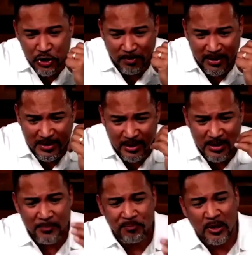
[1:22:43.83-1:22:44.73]
your
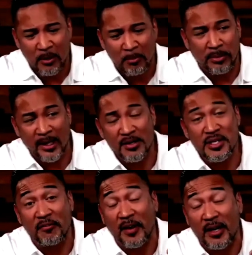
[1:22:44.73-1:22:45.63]
business, complainers are
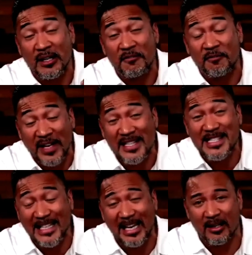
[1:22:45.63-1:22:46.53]
very
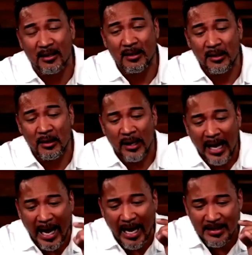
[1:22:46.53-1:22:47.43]
convincing
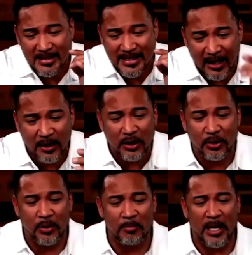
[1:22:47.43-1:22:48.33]
at telling
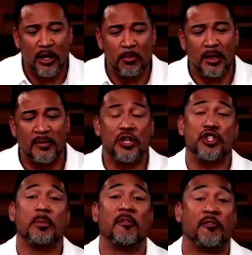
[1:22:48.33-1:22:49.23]
you and making you believe that you
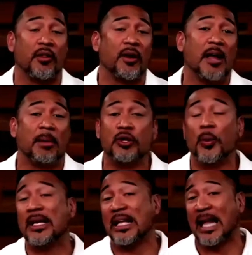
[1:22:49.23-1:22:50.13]
should be further ahead by
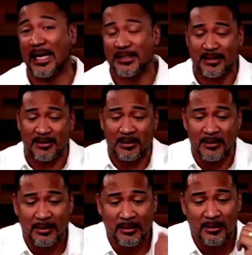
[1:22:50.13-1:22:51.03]
doing less,
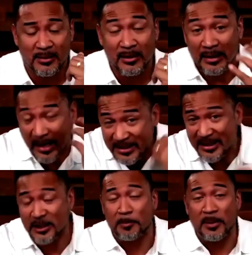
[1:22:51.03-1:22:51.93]
less
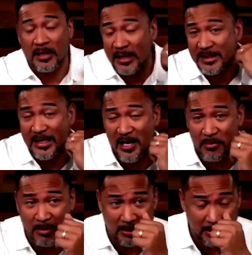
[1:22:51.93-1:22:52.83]
discipline, less
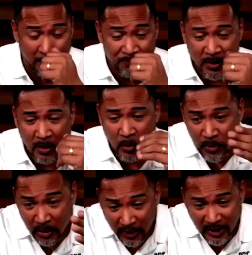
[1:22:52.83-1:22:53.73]
accountability when
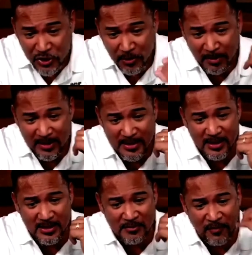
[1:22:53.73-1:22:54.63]
you're looking at your
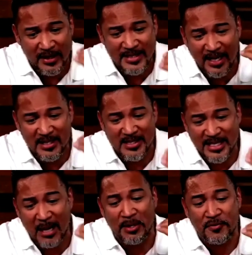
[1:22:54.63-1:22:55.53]
business, it's very enticing to see
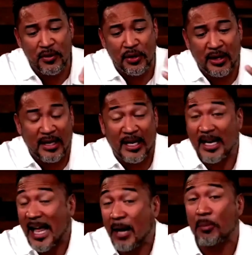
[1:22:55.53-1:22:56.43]
how much further you can get
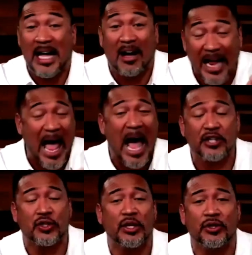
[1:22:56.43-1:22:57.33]
ahead without
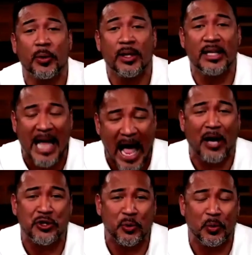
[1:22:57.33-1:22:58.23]
actually doing the
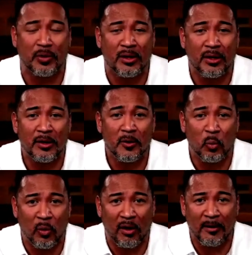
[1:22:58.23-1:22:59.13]
actual
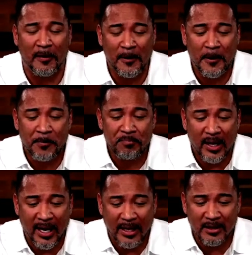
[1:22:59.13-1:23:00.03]
work.
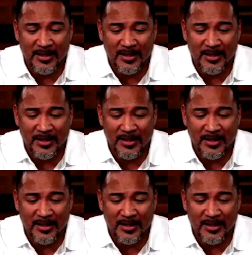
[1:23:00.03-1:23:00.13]
Mm-hmm. And